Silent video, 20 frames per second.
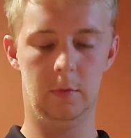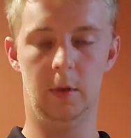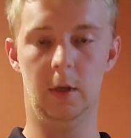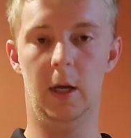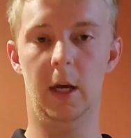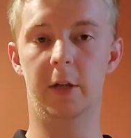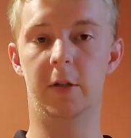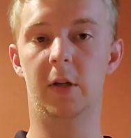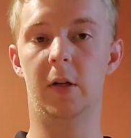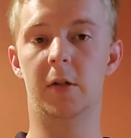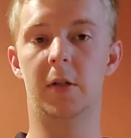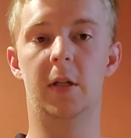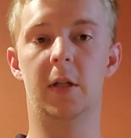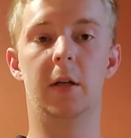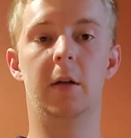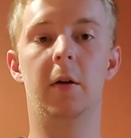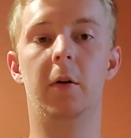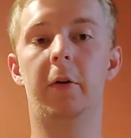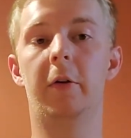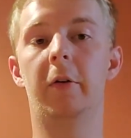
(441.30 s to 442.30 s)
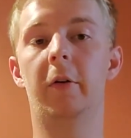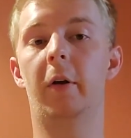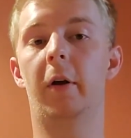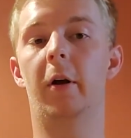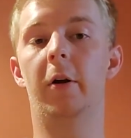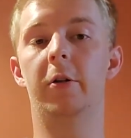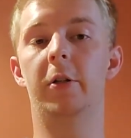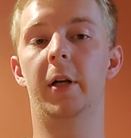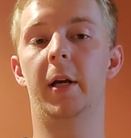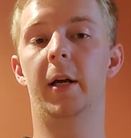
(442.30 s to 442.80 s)
As you can see, nuclear
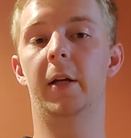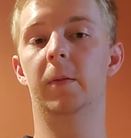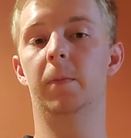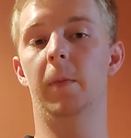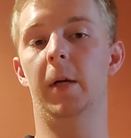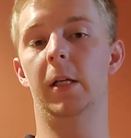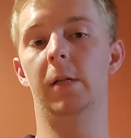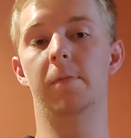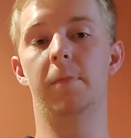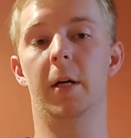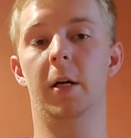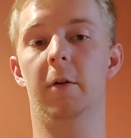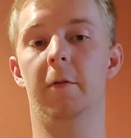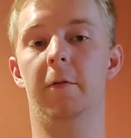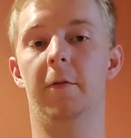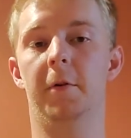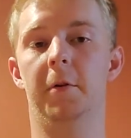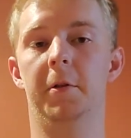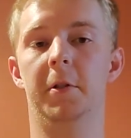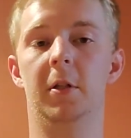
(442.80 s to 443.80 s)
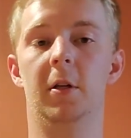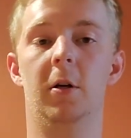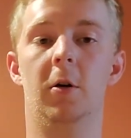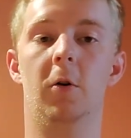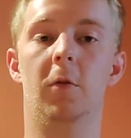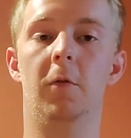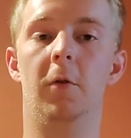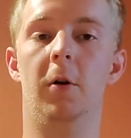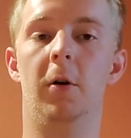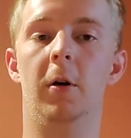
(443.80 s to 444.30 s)
energy has many benefits
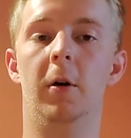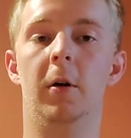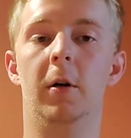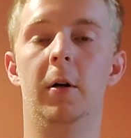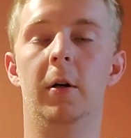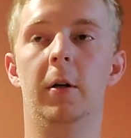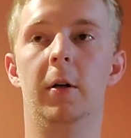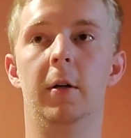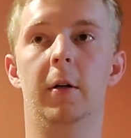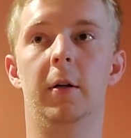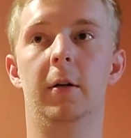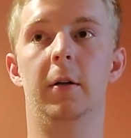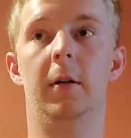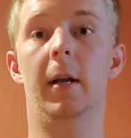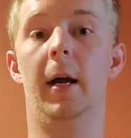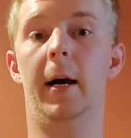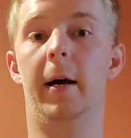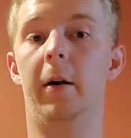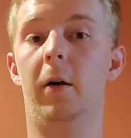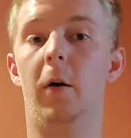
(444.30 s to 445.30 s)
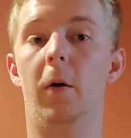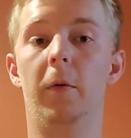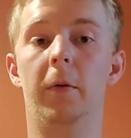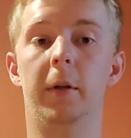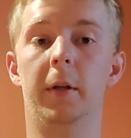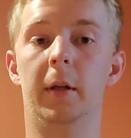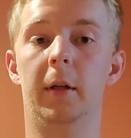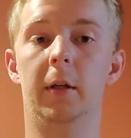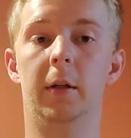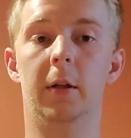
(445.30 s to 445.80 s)
over not
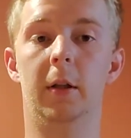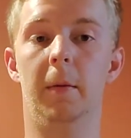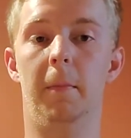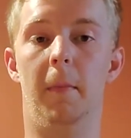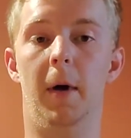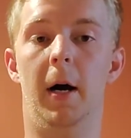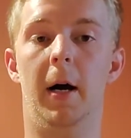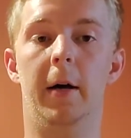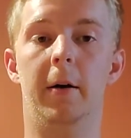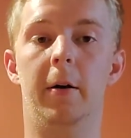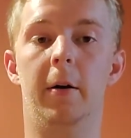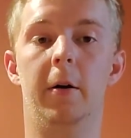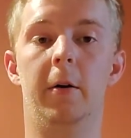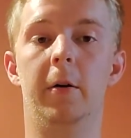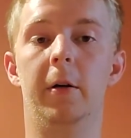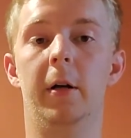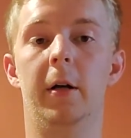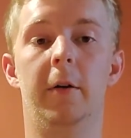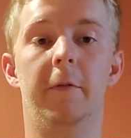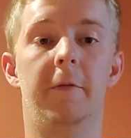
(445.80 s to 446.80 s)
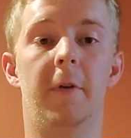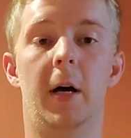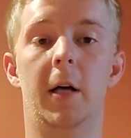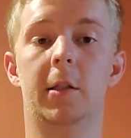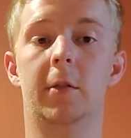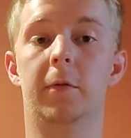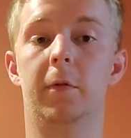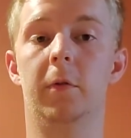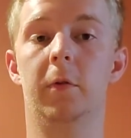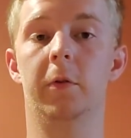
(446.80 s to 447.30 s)
only the modern
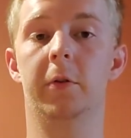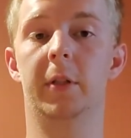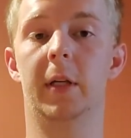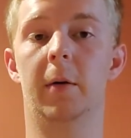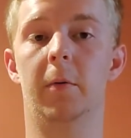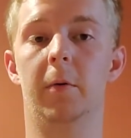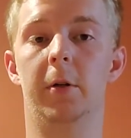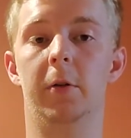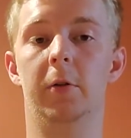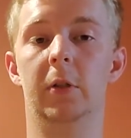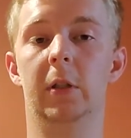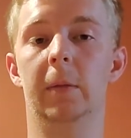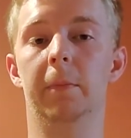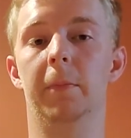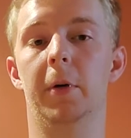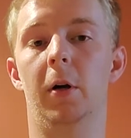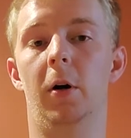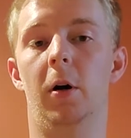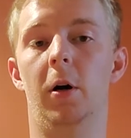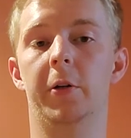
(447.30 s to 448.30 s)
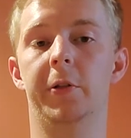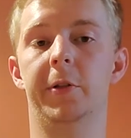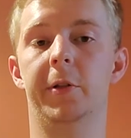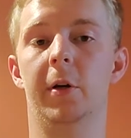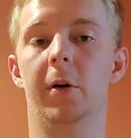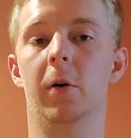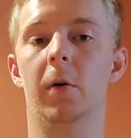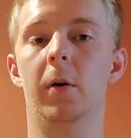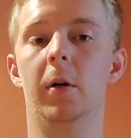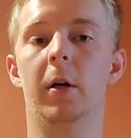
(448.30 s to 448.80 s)
fossil fuels that we're using, but
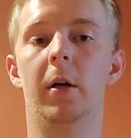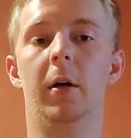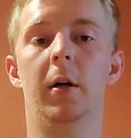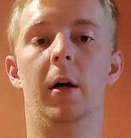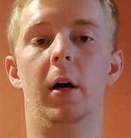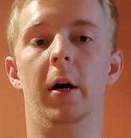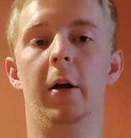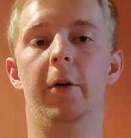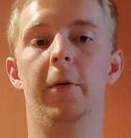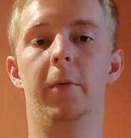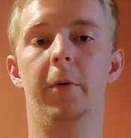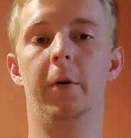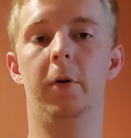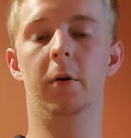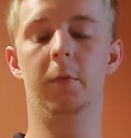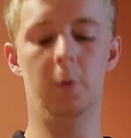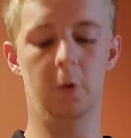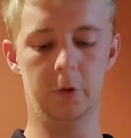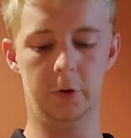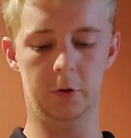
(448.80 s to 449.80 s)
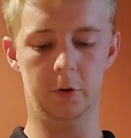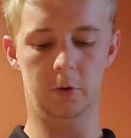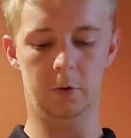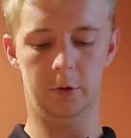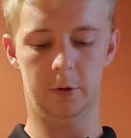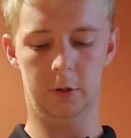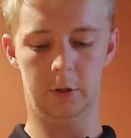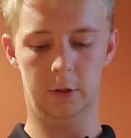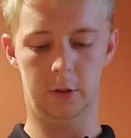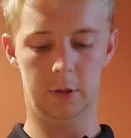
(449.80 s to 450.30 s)
also other renewable
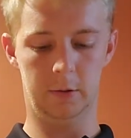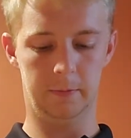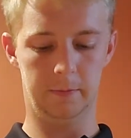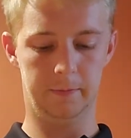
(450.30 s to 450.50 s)
sources.